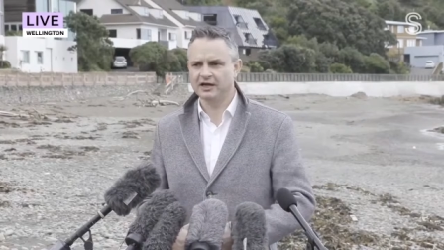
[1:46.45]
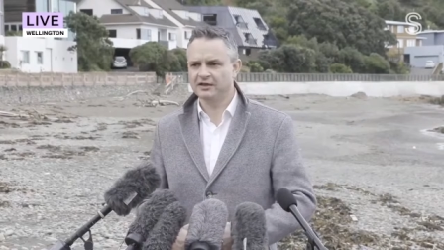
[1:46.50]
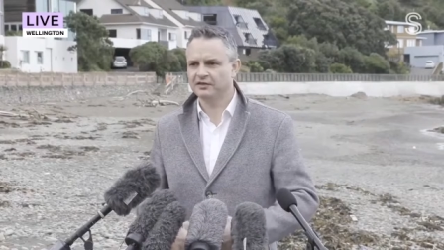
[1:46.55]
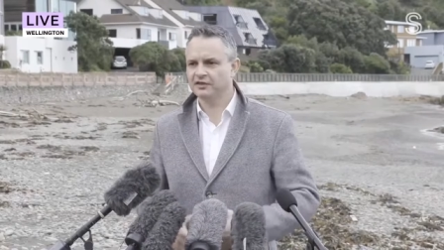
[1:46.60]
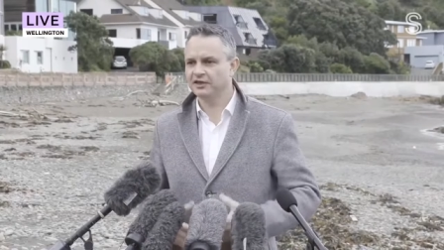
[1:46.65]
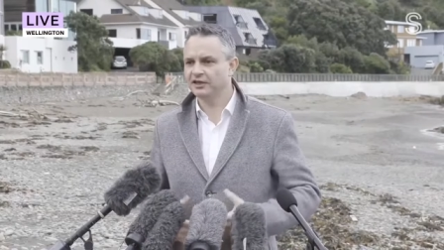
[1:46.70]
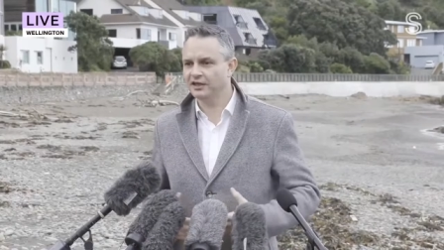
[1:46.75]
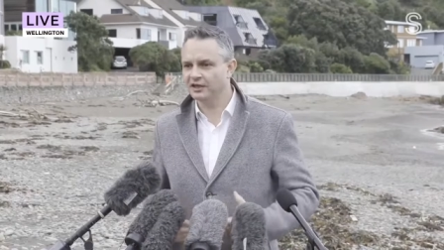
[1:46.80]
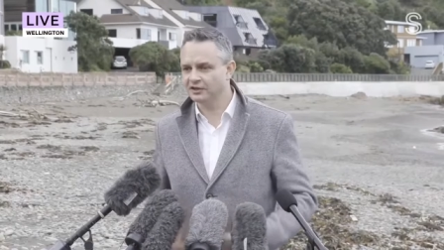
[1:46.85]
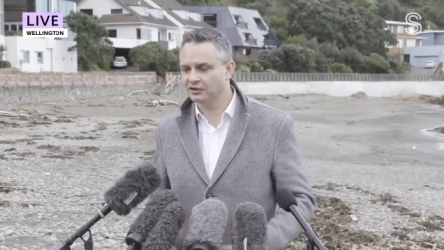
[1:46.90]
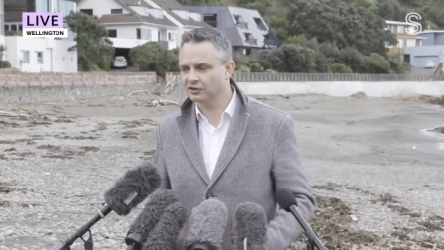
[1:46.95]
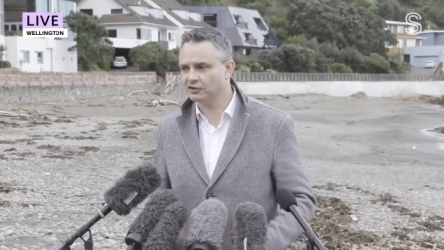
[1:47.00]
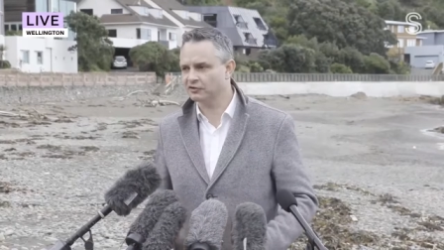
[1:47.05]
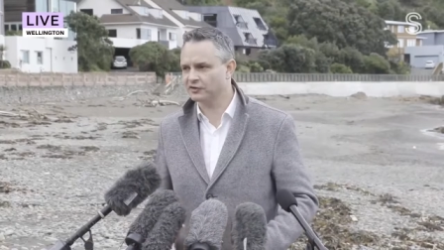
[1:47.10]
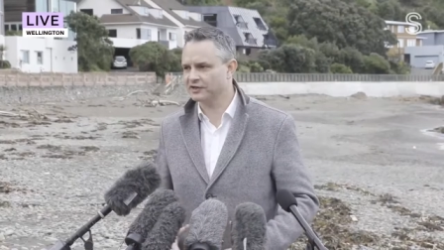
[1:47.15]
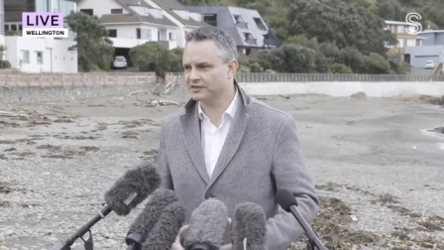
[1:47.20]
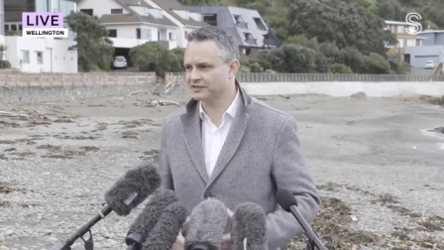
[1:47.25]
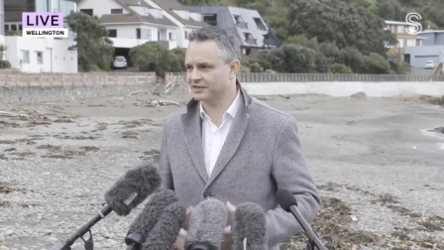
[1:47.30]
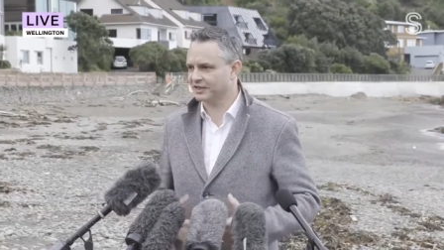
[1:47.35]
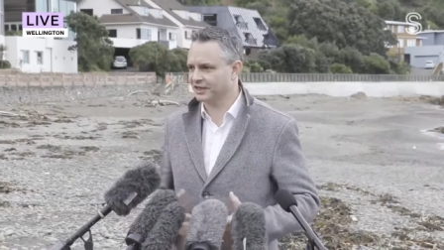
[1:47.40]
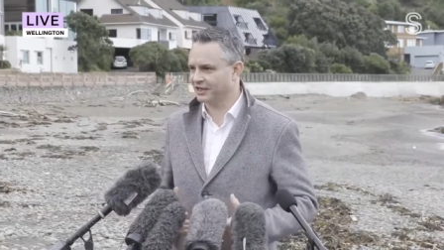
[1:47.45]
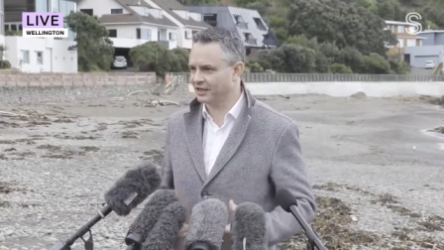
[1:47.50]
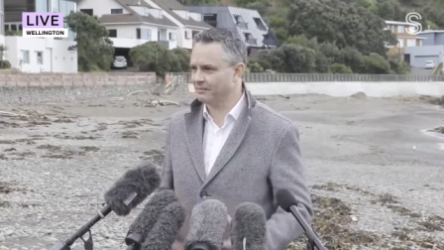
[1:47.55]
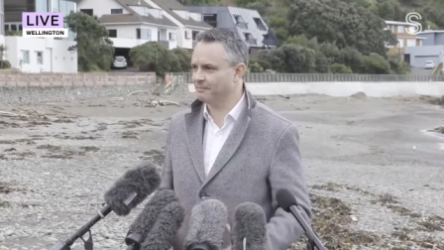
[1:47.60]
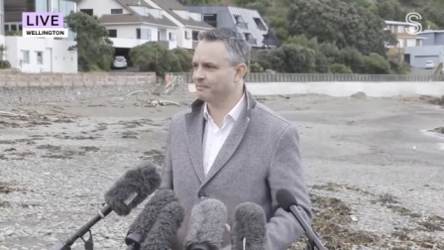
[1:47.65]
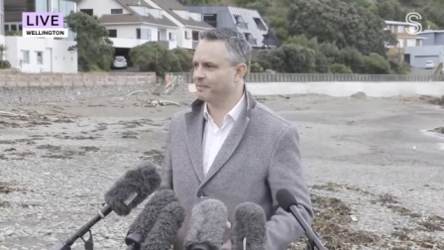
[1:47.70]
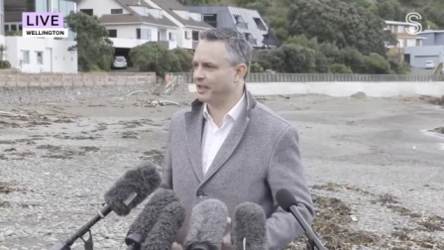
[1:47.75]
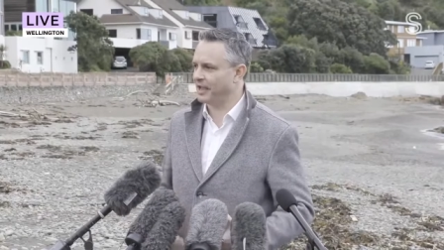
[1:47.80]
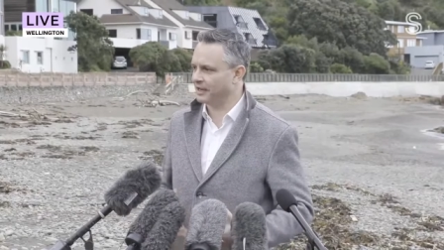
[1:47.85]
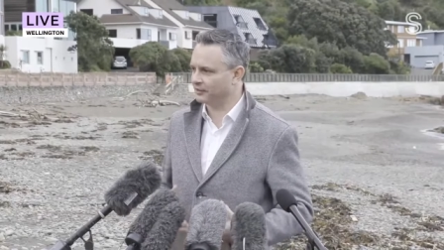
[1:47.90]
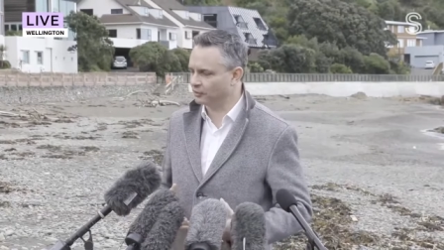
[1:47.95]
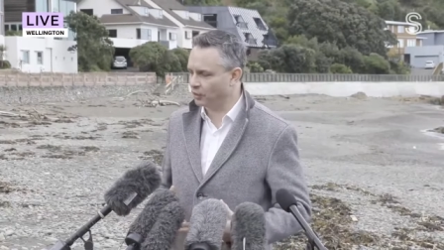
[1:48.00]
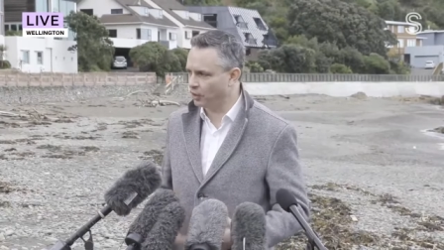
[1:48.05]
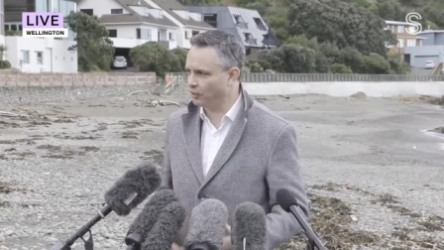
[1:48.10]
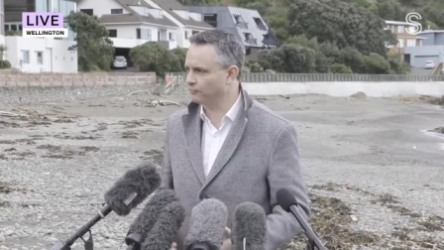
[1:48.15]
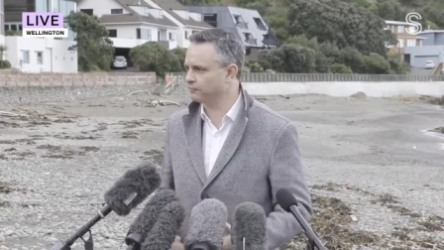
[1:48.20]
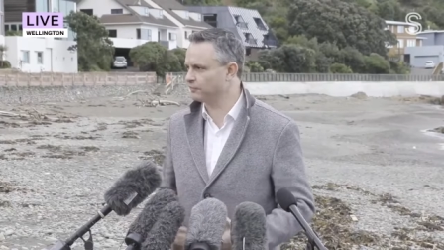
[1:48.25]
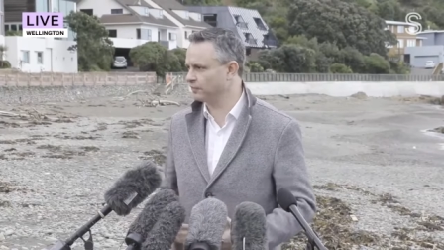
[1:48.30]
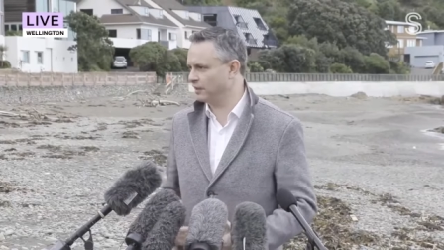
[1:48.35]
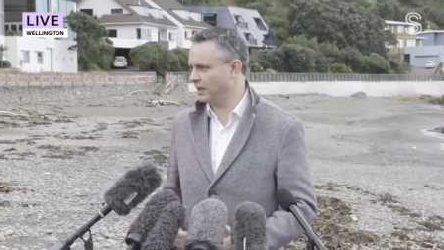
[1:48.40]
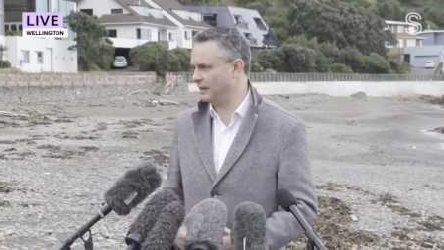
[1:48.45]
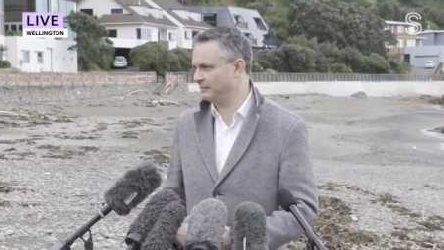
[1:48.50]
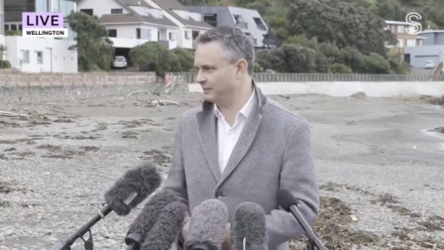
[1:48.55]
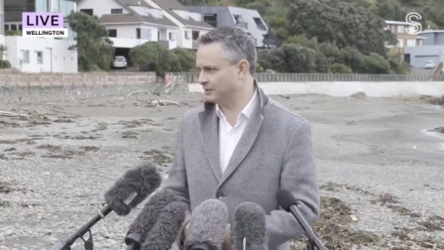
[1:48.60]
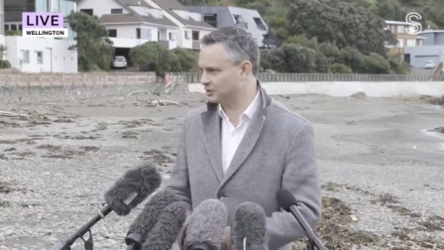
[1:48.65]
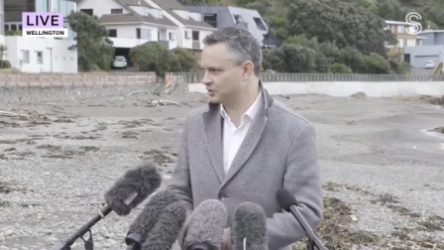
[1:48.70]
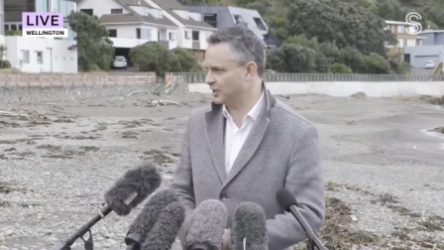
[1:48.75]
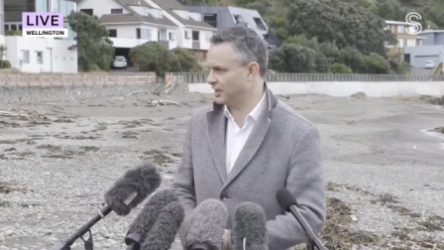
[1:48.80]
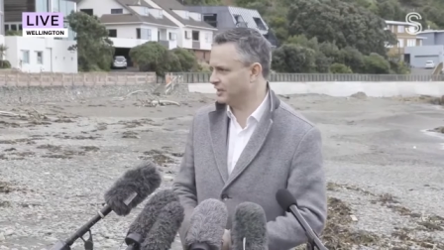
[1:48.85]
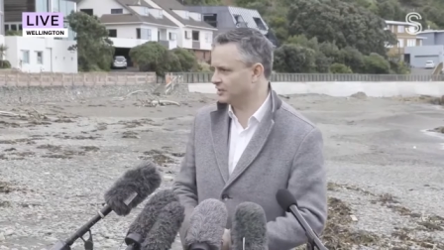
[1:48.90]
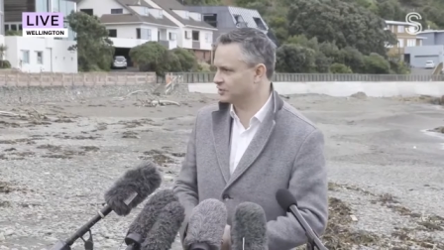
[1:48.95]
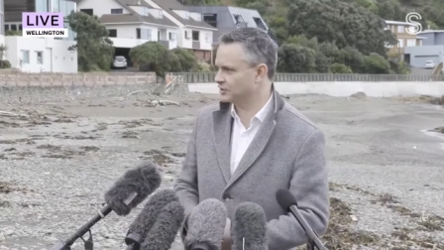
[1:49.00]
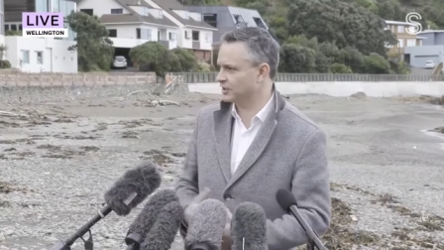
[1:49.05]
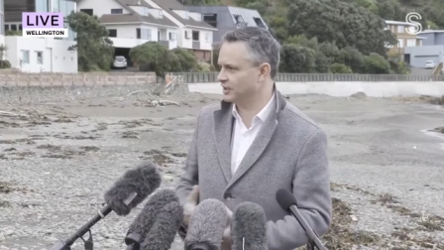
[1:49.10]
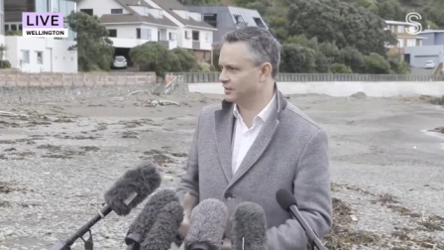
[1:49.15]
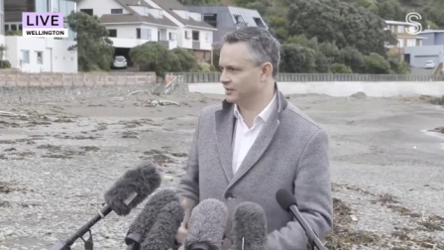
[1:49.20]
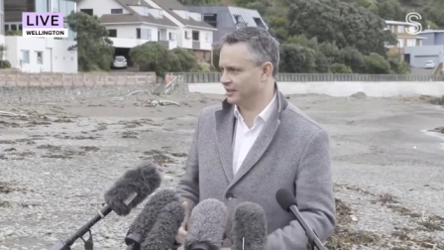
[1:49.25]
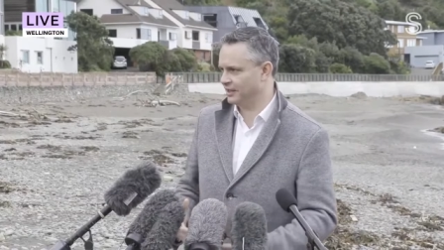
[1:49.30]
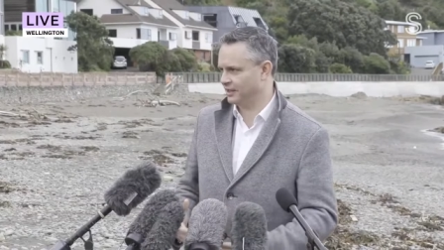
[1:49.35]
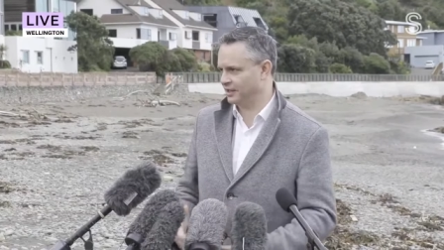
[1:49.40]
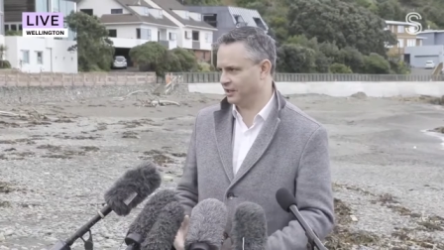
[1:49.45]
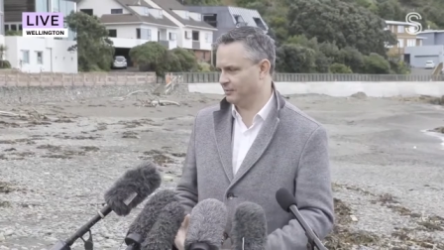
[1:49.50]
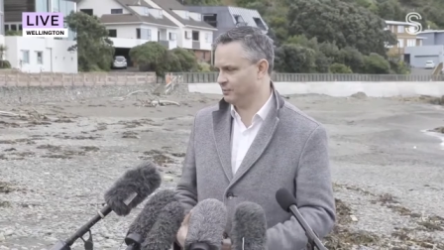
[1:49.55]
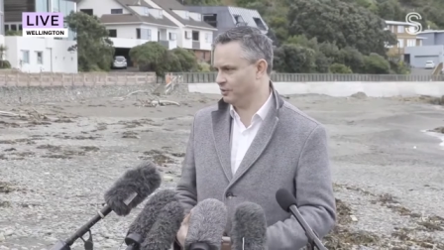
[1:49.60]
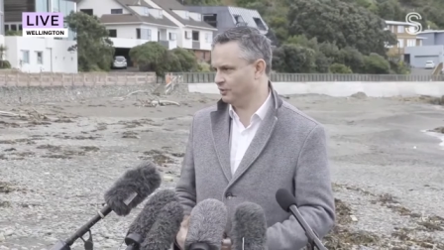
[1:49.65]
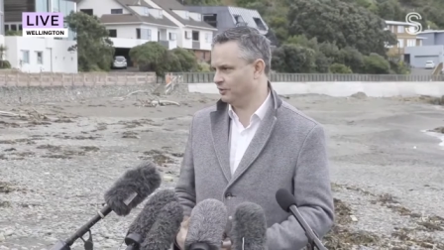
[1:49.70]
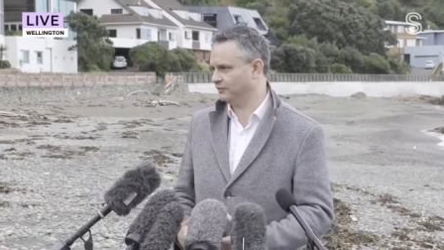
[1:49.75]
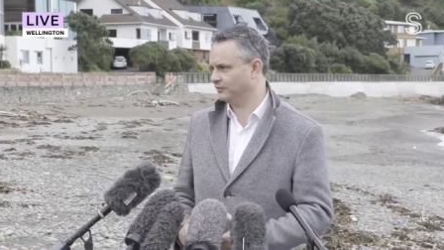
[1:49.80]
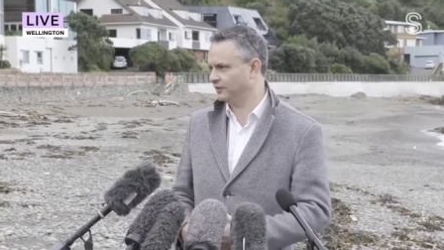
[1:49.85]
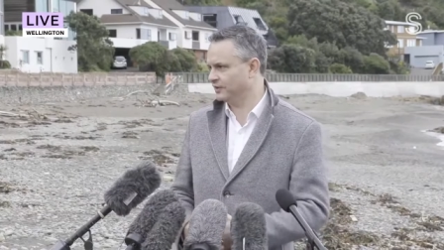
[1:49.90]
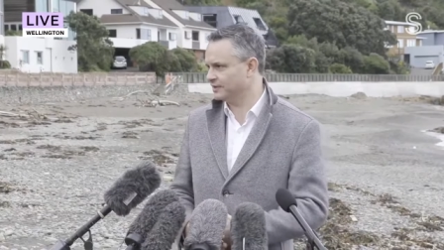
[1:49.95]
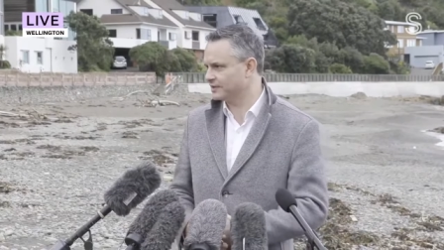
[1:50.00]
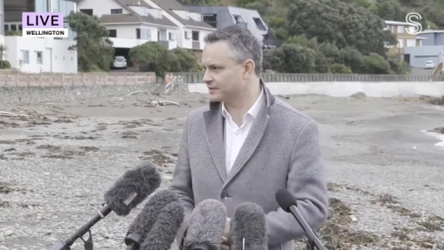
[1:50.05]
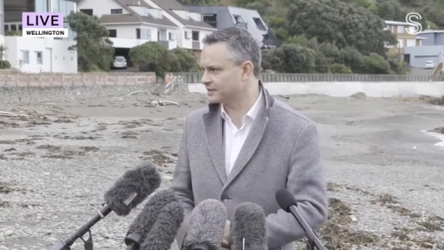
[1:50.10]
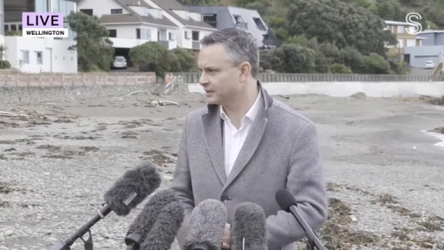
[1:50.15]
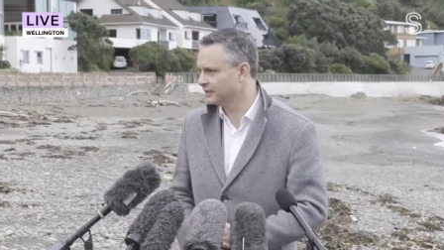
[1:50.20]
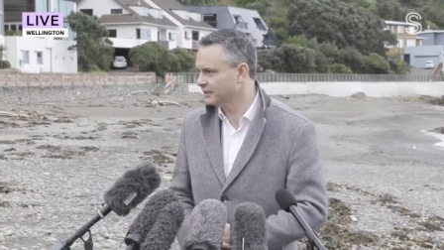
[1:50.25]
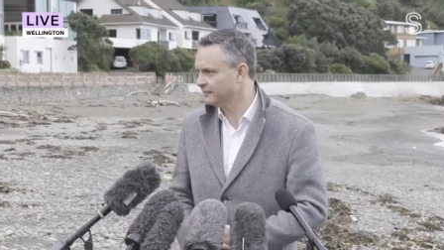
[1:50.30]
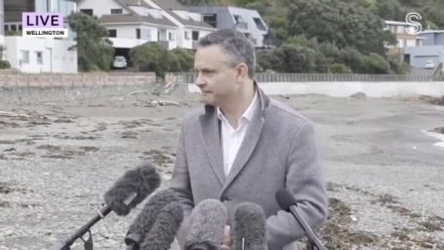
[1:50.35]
the increasing impact of climate change in their communities.